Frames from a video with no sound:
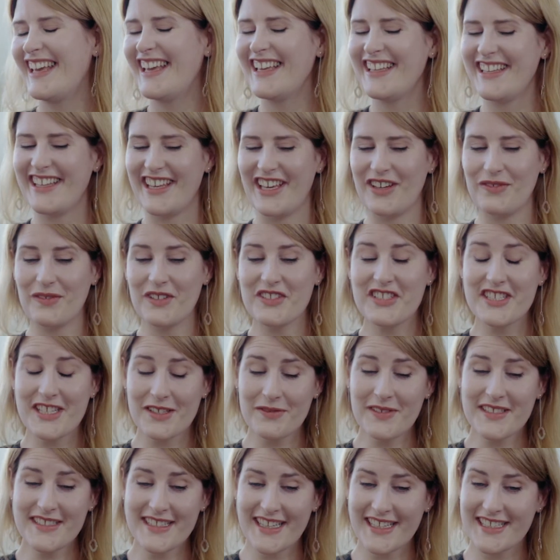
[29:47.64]
Yeah, well, she
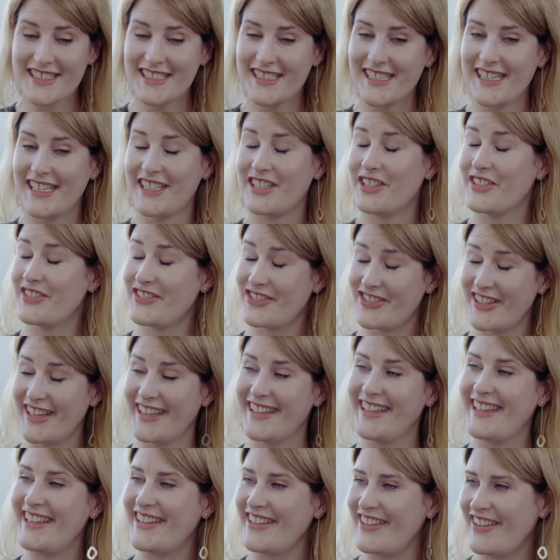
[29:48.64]
was actually an
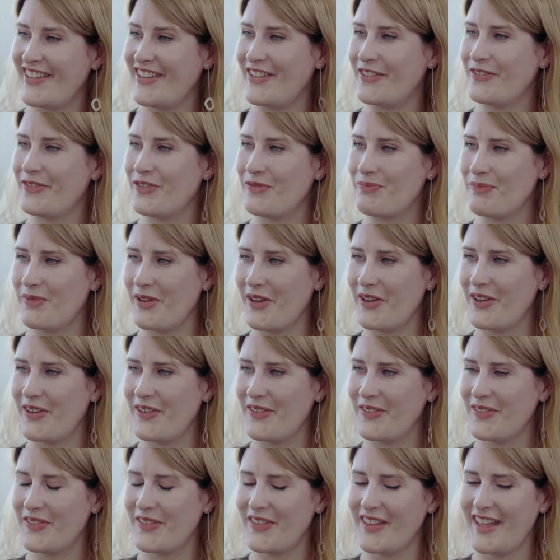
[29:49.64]
Australian girl from
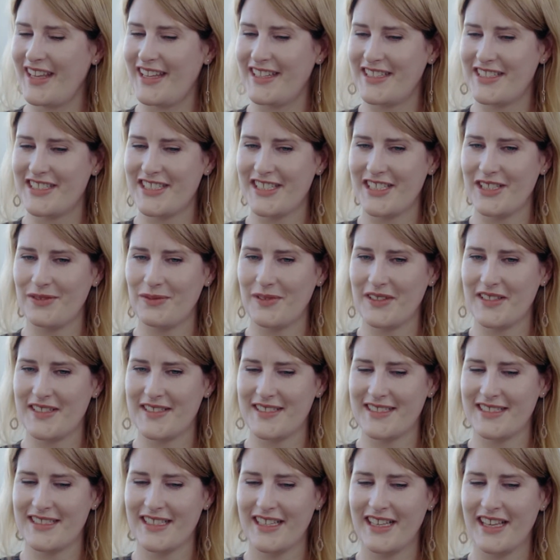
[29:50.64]
Perth, and she
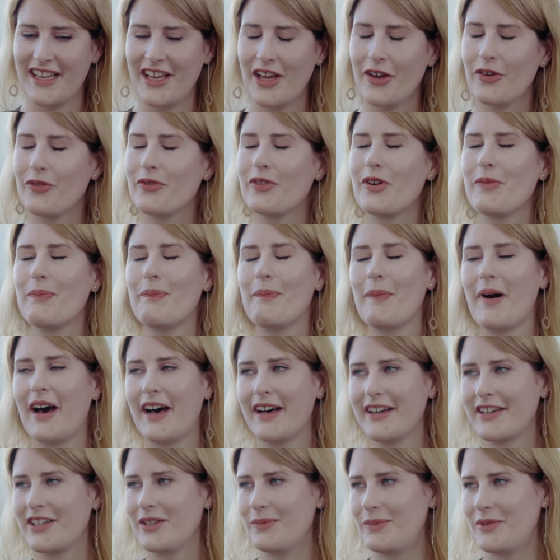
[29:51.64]
was
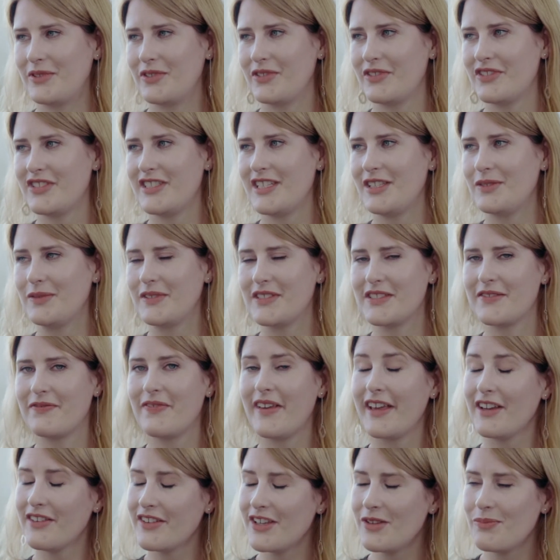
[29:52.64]
remarkable. She was
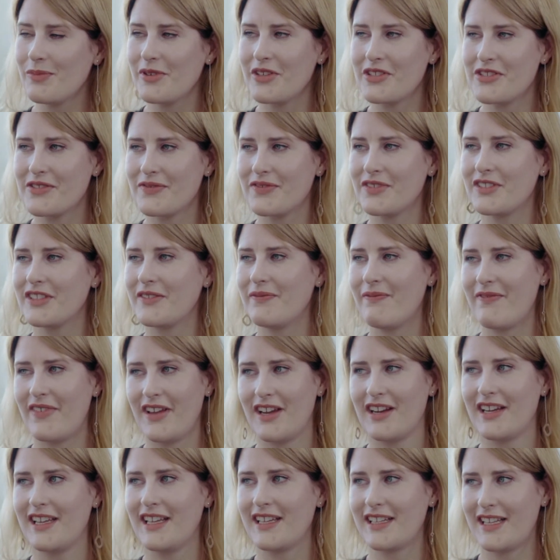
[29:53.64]
very beautiful and
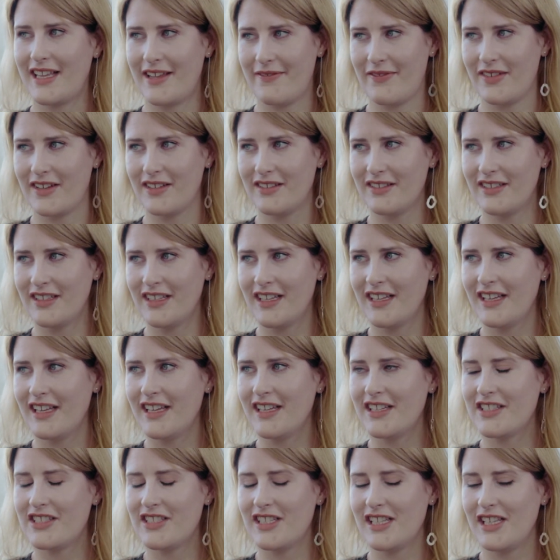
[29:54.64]
very clever.
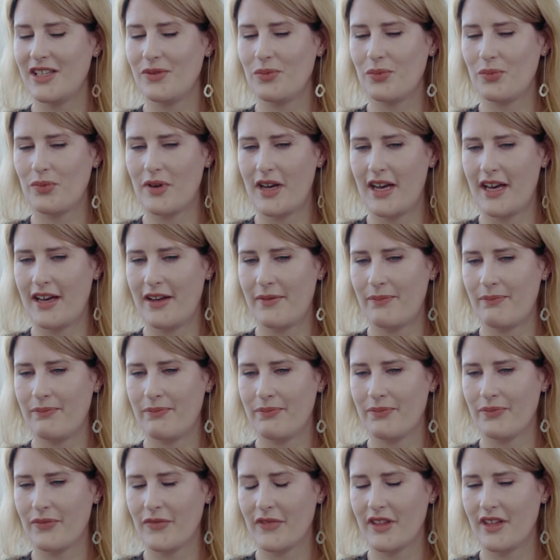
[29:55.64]
She,
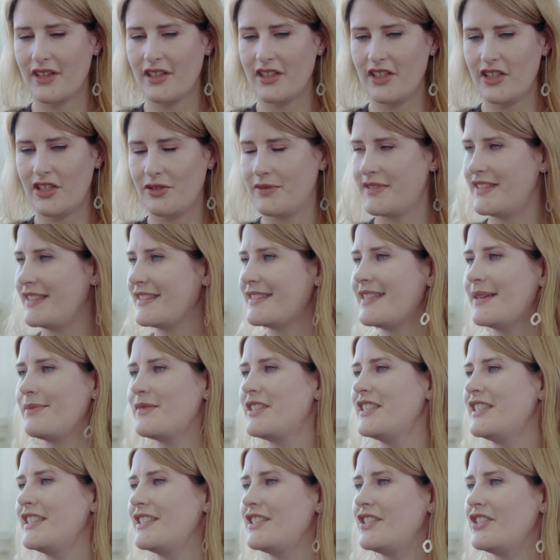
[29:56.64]
was
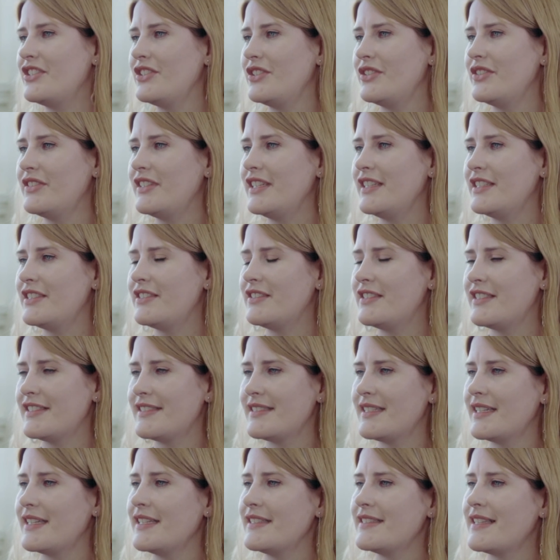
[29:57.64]
accepted into uni to
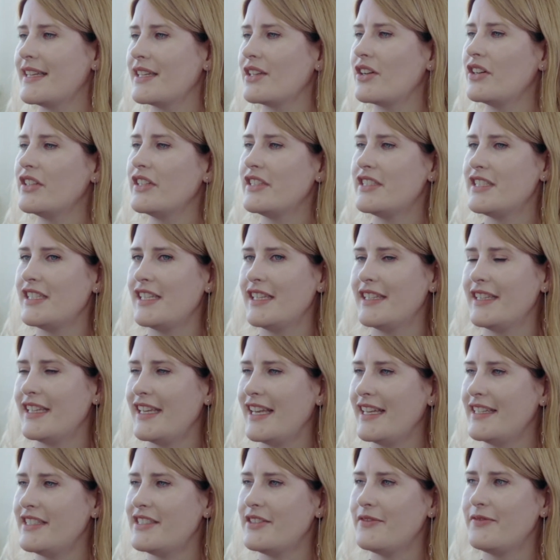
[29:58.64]
study psychology at the
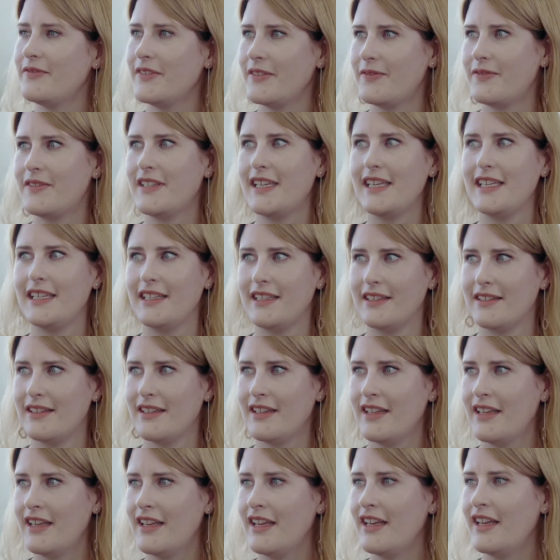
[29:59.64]
age of 15
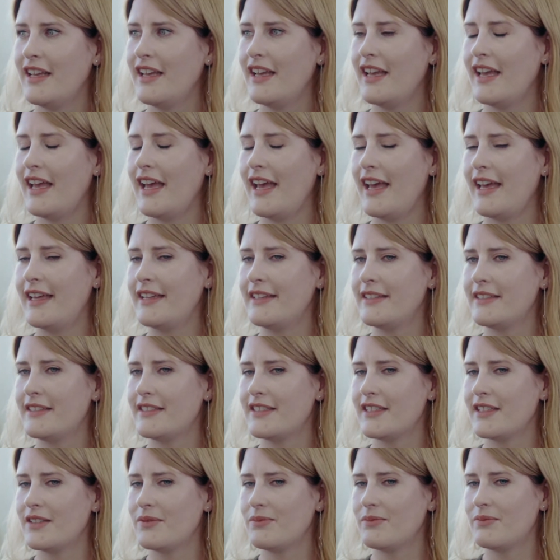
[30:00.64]

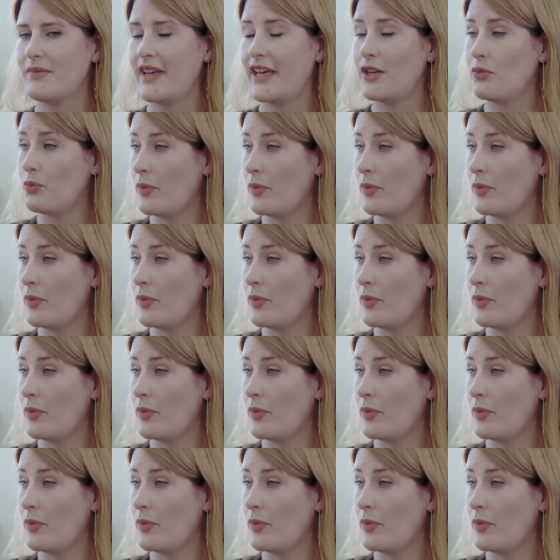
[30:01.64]
and